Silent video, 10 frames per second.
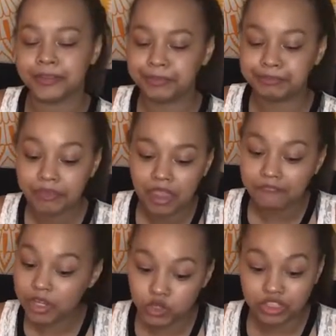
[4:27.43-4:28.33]
So
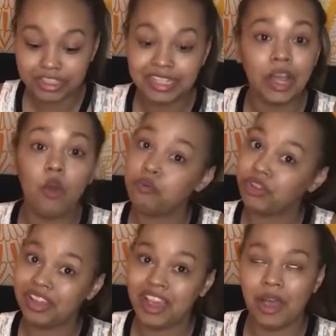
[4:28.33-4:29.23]
eventually,
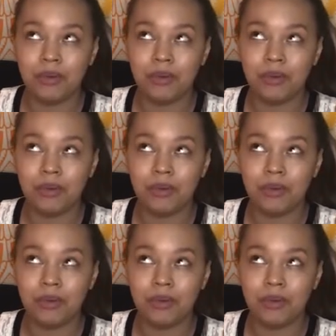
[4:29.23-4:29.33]
hopefully,